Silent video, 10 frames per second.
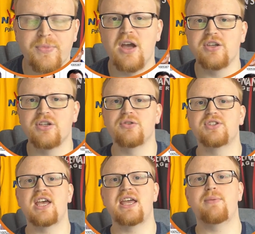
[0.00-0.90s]
And you do the
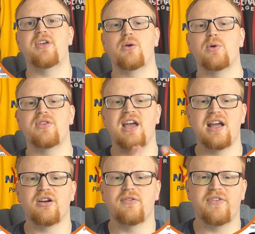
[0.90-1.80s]
same thing with the
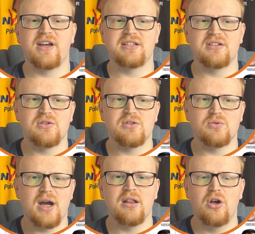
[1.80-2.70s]
icon faces as well.